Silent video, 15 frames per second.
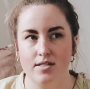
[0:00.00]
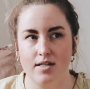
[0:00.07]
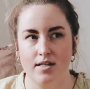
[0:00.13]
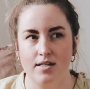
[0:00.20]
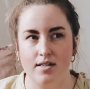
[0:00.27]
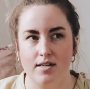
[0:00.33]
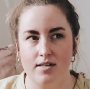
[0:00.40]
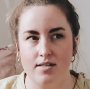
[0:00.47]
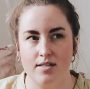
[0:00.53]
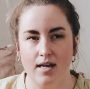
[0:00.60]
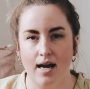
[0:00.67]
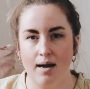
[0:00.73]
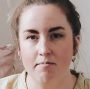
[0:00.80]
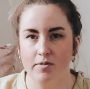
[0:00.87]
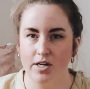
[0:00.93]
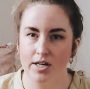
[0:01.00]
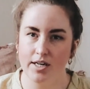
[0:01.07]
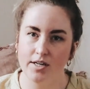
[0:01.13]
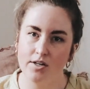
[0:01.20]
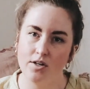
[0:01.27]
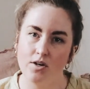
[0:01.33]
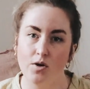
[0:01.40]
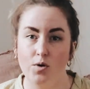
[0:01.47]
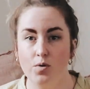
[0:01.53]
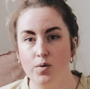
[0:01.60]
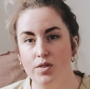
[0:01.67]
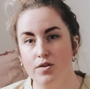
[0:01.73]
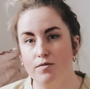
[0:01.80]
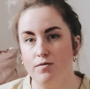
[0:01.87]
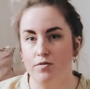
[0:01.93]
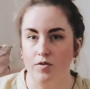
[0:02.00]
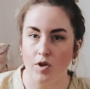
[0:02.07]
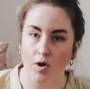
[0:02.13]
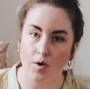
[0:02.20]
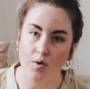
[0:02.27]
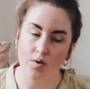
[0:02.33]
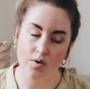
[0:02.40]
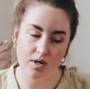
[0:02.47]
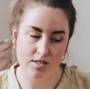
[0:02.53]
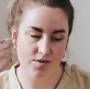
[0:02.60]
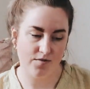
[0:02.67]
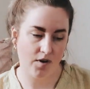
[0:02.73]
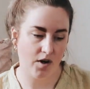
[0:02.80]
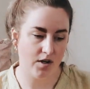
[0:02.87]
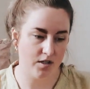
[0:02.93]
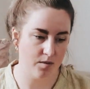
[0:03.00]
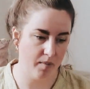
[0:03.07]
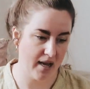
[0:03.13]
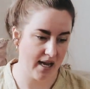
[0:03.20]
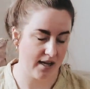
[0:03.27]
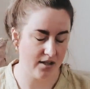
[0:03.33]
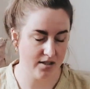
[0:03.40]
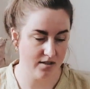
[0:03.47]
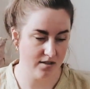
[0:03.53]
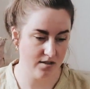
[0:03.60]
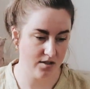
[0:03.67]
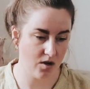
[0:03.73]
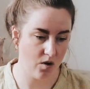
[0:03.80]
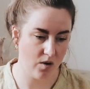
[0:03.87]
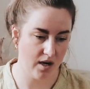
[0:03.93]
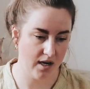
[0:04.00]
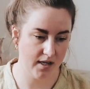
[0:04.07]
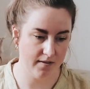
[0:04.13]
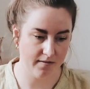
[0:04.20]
because I'm very go with the flow as far as patterns go on.